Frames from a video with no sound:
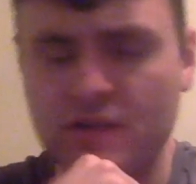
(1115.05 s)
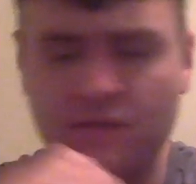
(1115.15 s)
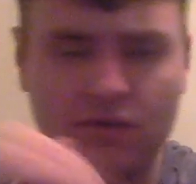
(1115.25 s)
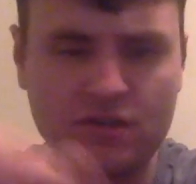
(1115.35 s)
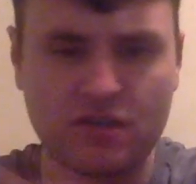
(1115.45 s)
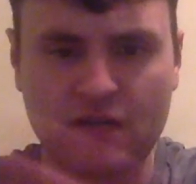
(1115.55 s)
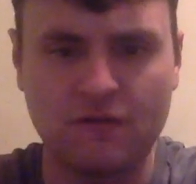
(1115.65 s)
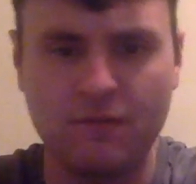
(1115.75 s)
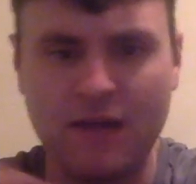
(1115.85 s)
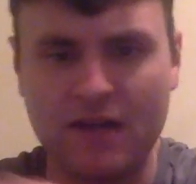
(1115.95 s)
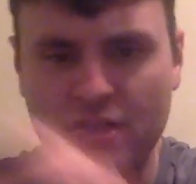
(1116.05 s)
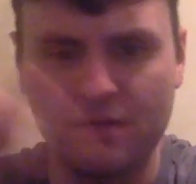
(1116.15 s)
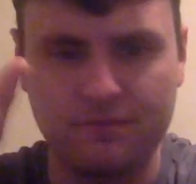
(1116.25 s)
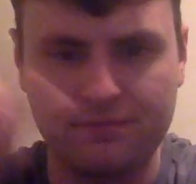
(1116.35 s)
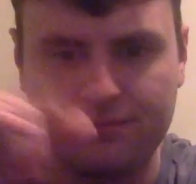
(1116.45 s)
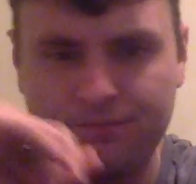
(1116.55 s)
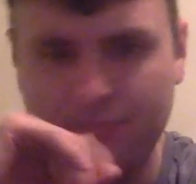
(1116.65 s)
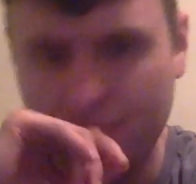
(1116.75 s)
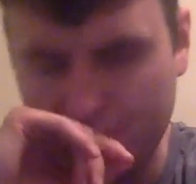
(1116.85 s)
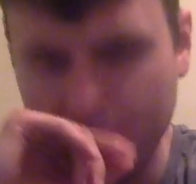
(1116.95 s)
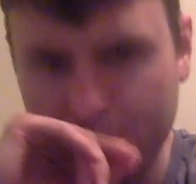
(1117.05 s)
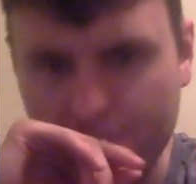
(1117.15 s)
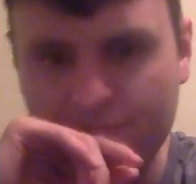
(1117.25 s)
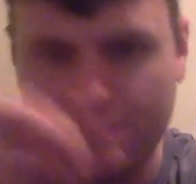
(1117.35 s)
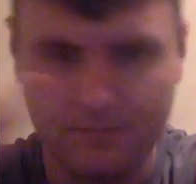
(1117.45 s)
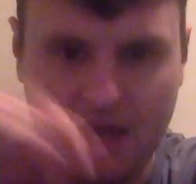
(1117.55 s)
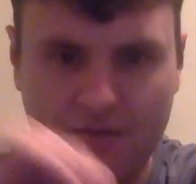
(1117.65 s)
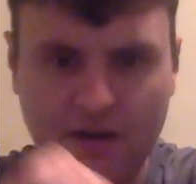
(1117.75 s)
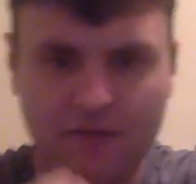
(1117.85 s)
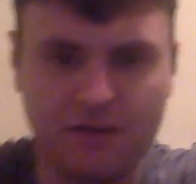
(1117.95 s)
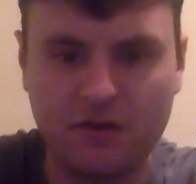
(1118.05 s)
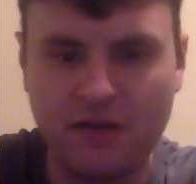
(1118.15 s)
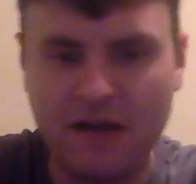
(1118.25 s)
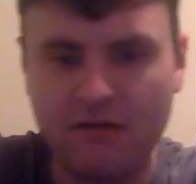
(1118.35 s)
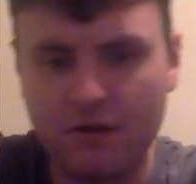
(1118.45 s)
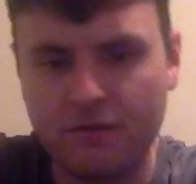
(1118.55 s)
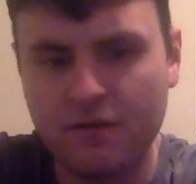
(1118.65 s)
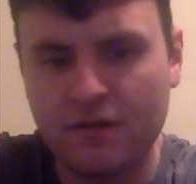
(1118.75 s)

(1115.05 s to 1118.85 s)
Even though it's a tougher matchup, I'd rather go that route.